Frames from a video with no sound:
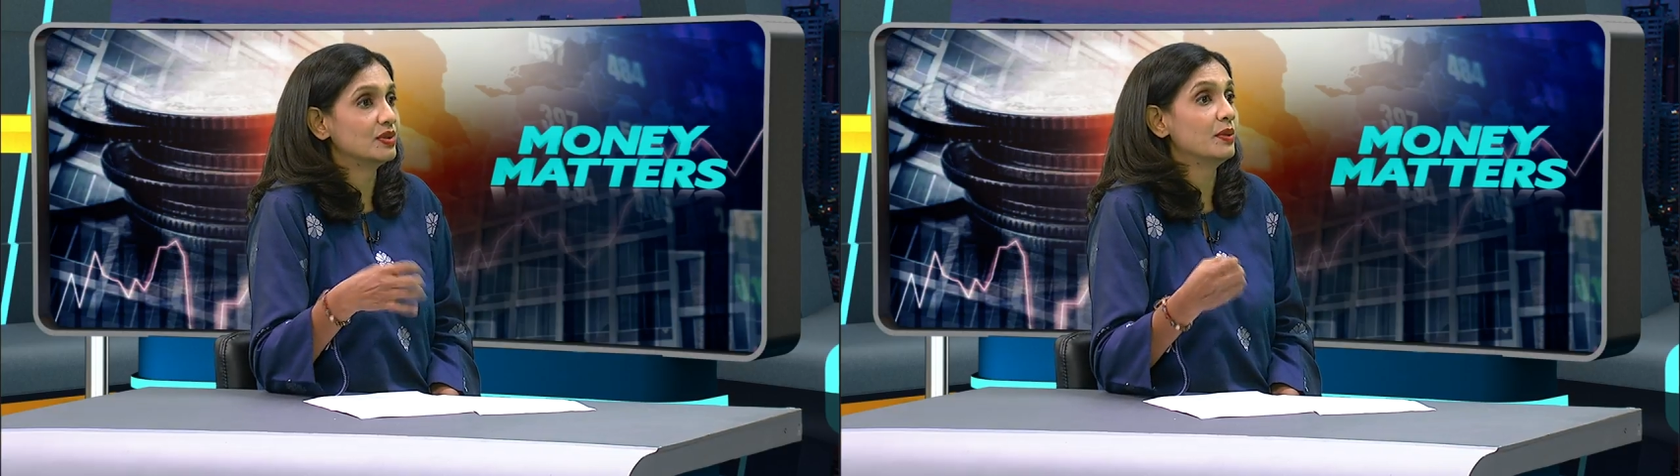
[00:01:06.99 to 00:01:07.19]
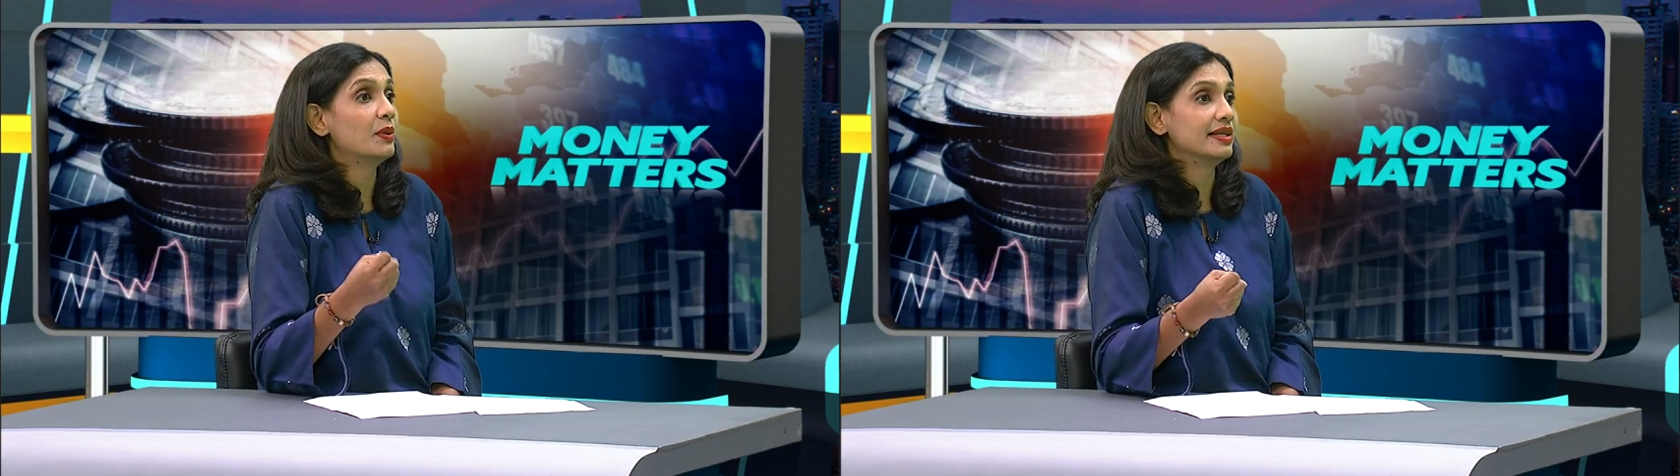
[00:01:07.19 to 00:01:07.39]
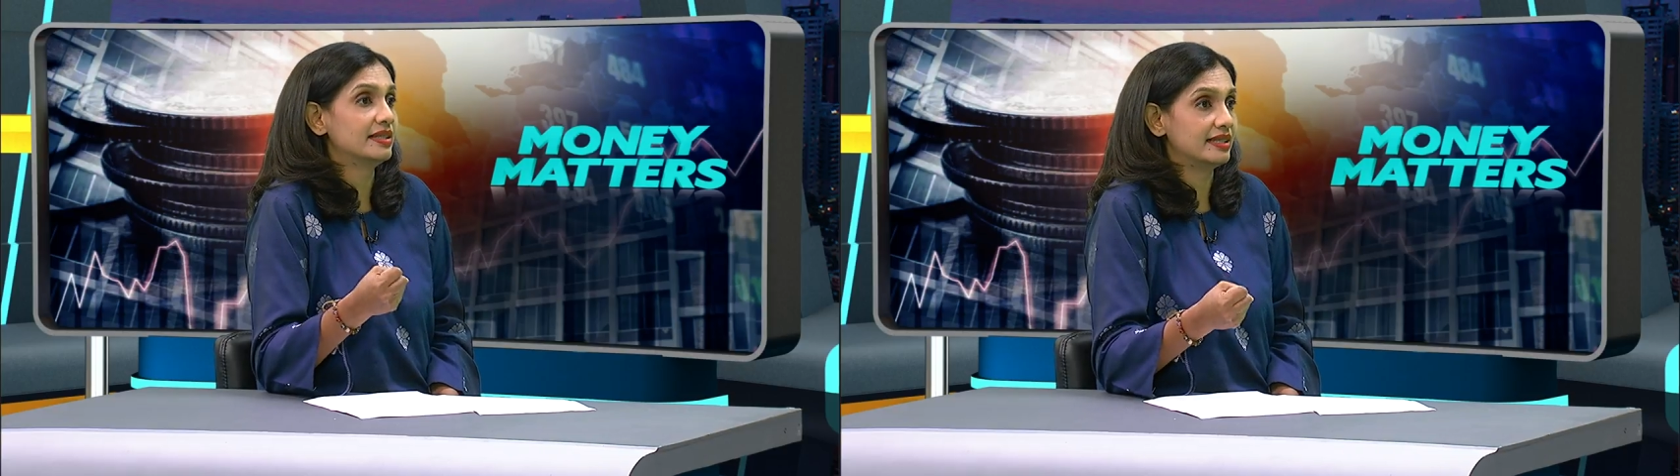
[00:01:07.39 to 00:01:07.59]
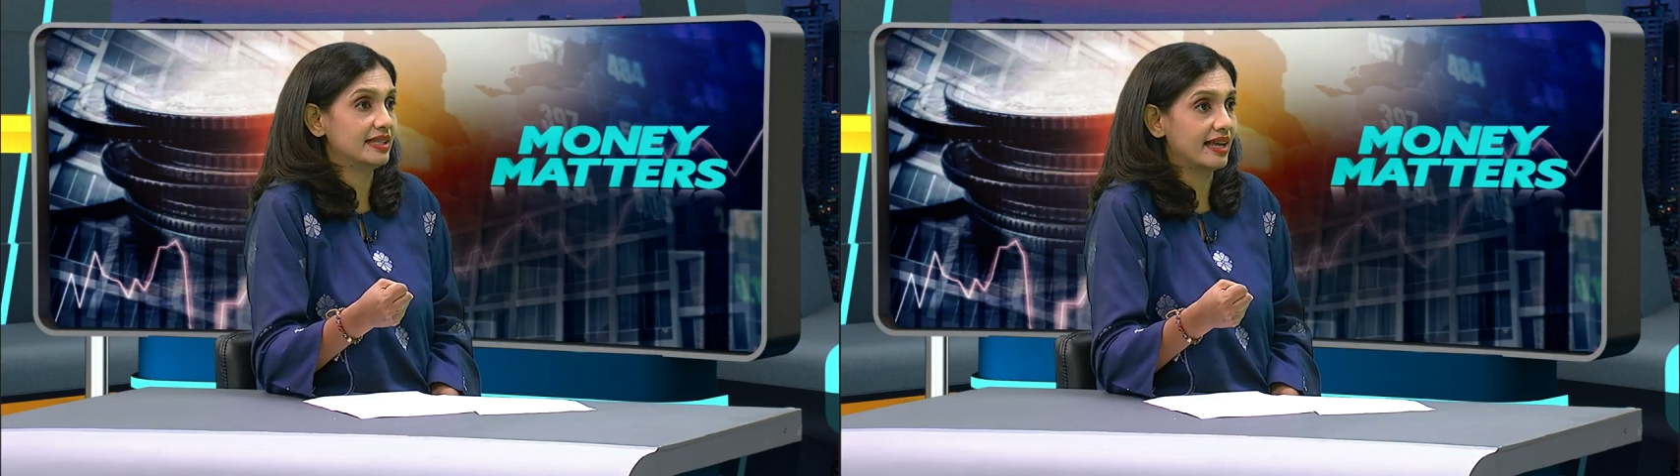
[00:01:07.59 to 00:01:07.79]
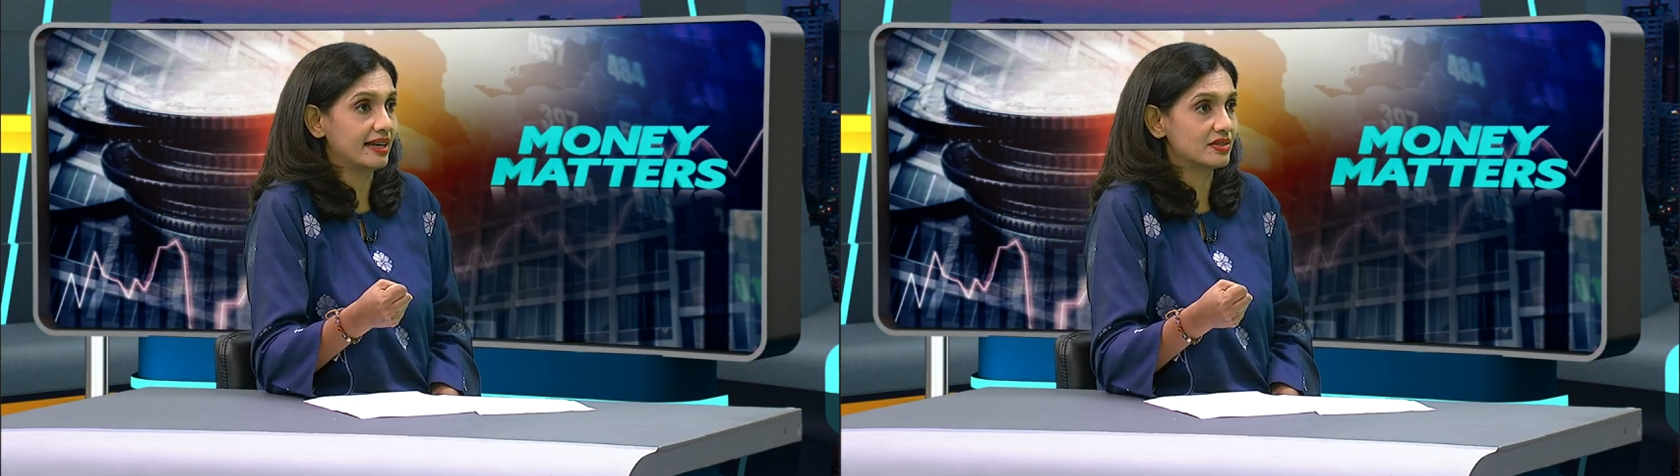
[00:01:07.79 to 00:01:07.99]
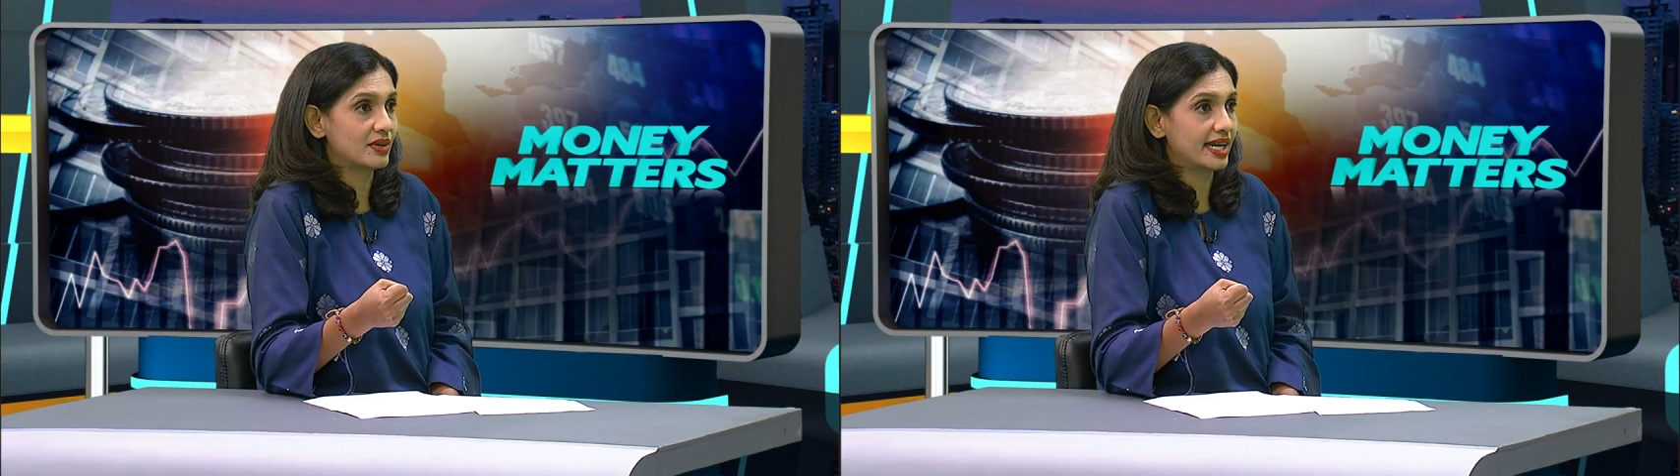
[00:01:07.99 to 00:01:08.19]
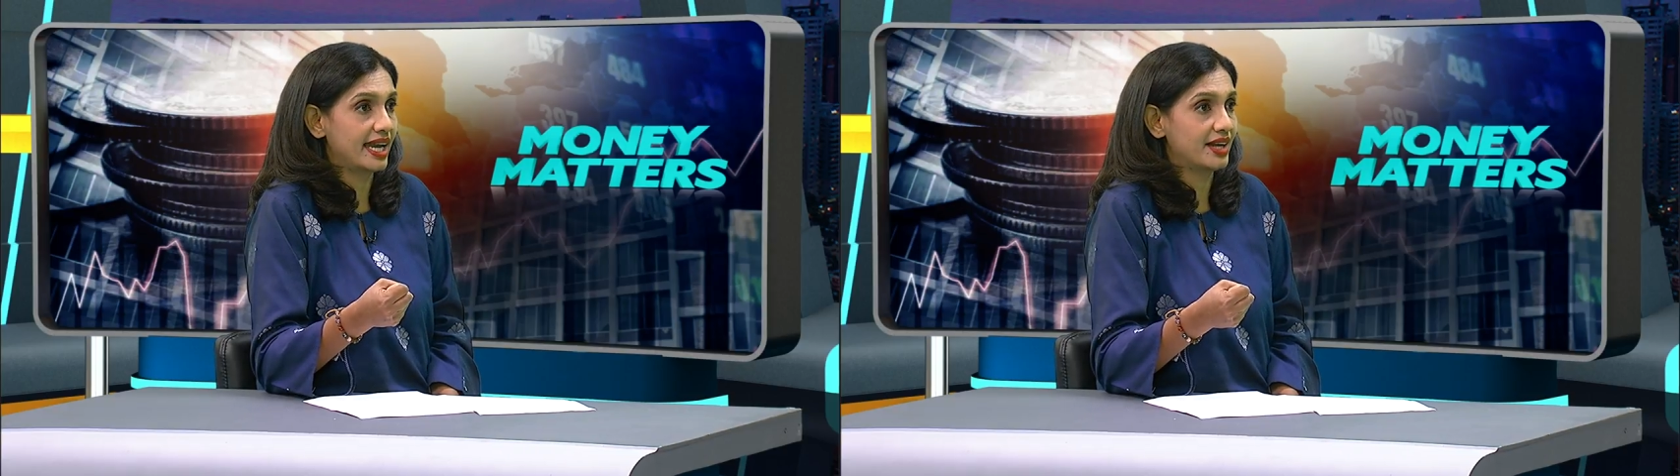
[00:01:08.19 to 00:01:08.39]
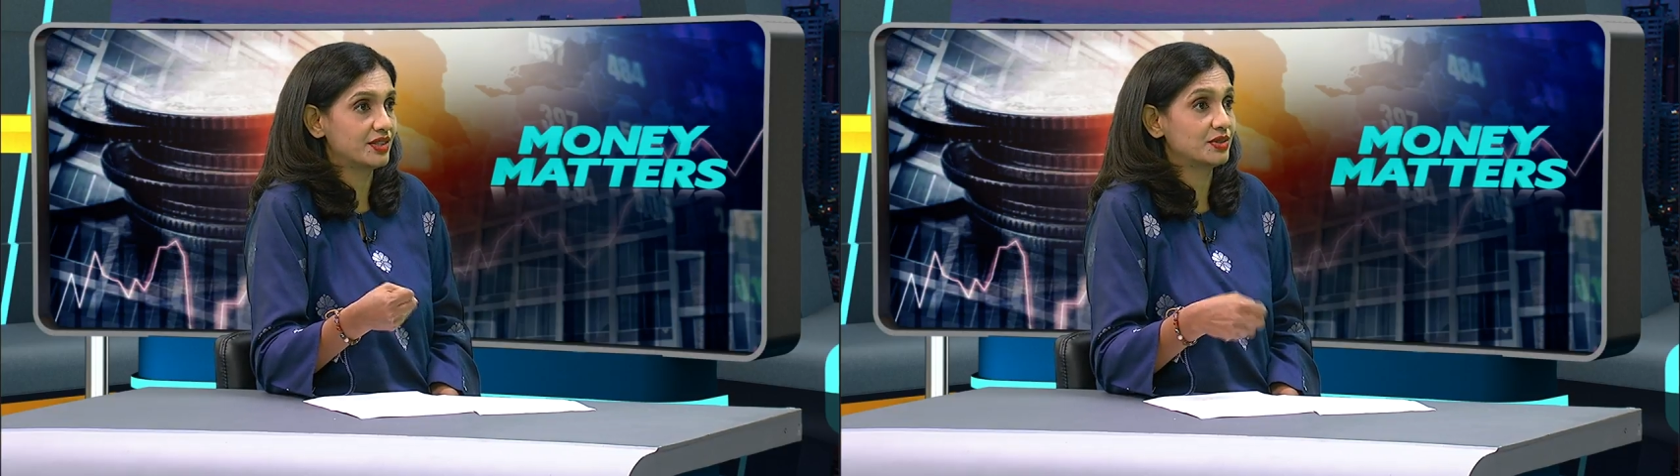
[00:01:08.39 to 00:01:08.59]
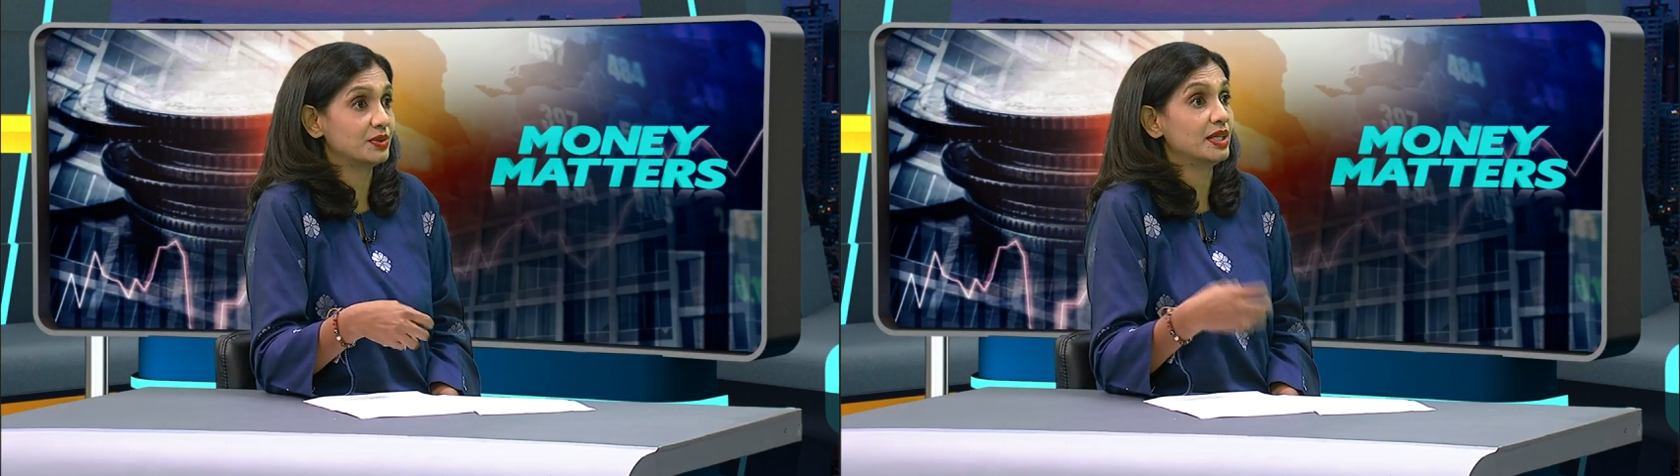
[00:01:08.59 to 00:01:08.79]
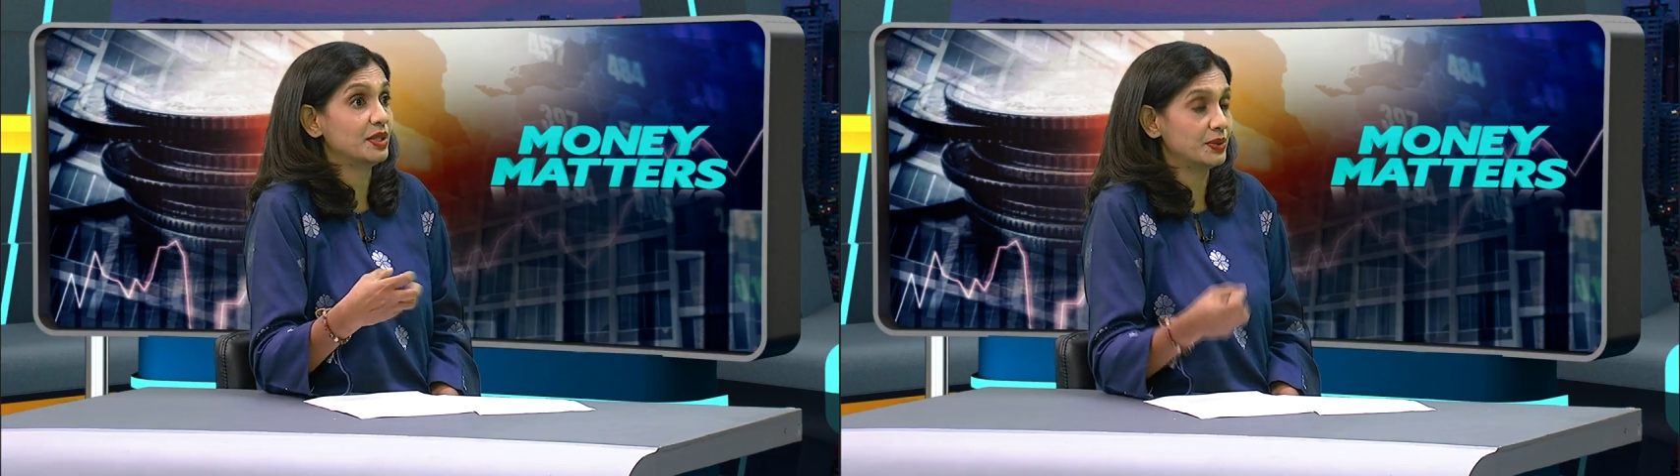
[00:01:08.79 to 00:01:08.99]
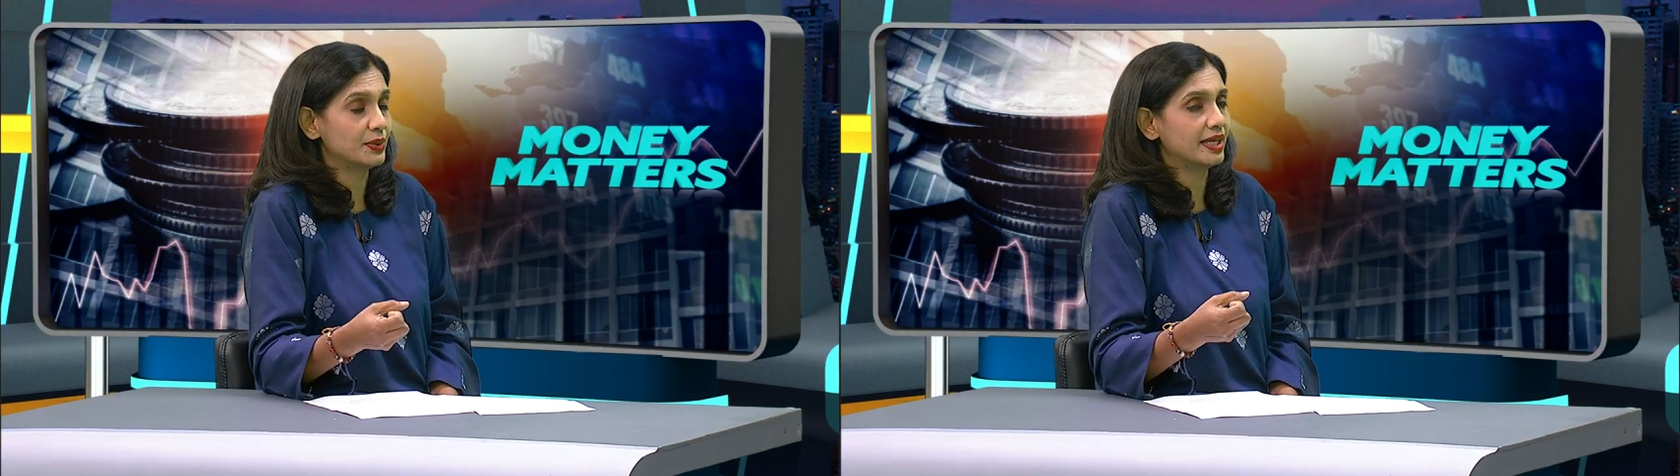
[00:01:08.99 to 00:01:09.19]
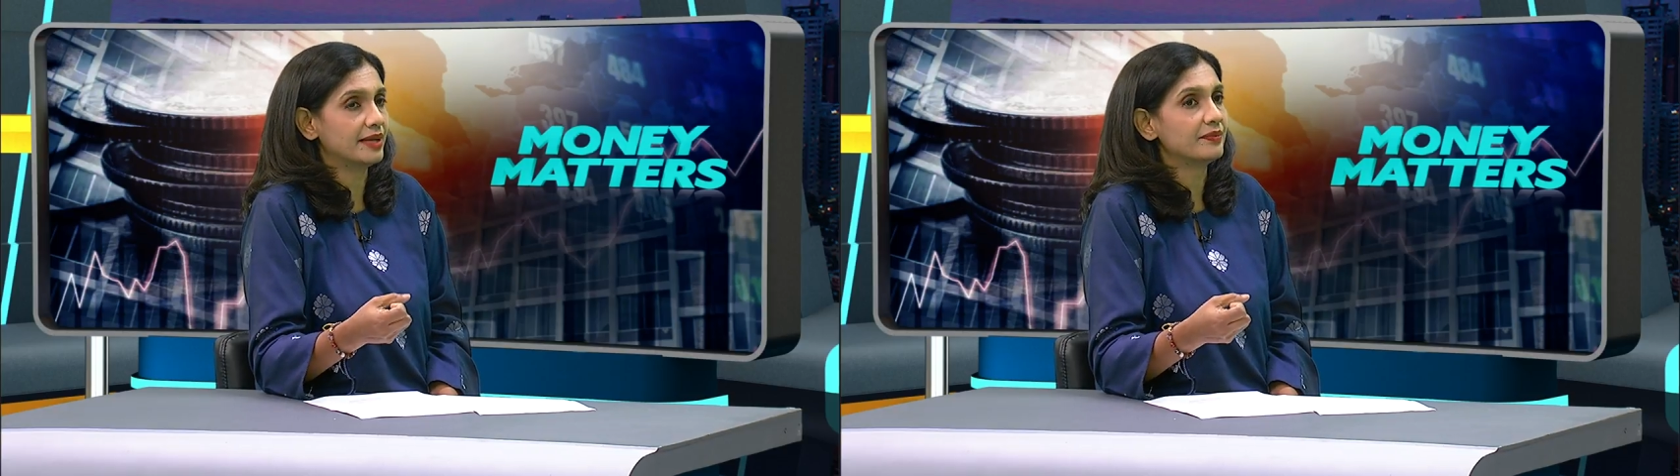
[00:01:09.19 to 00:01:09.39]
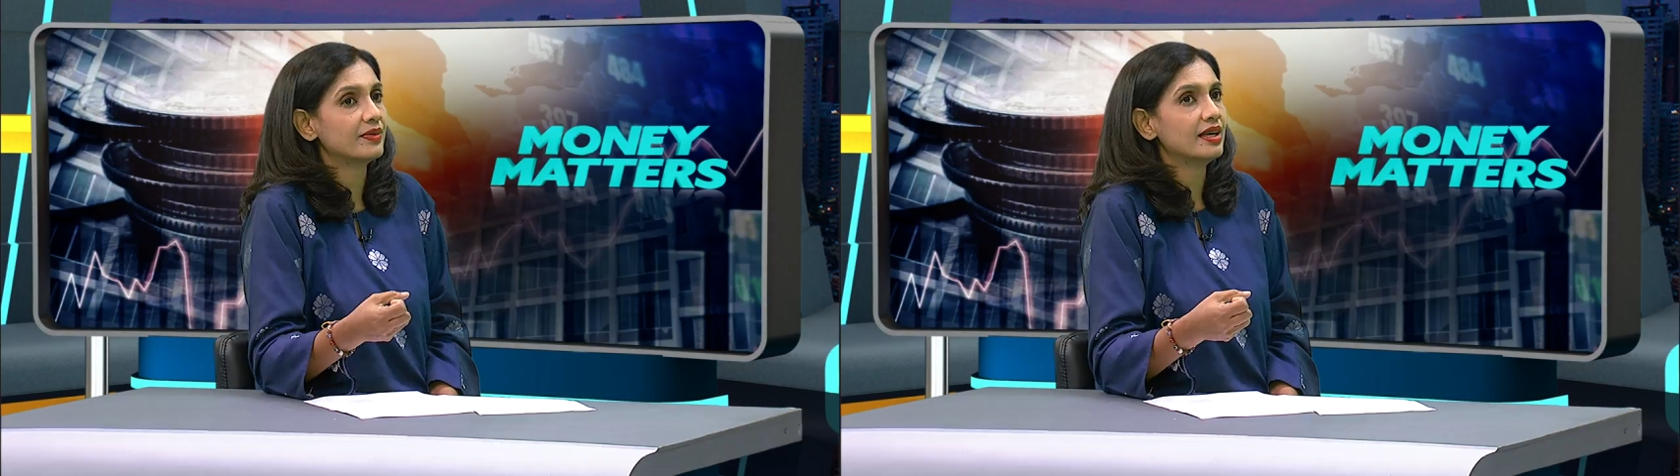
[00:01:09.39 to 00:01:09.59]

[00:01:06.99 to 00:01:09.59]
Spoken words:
so they wanted the extra cash, so they took it.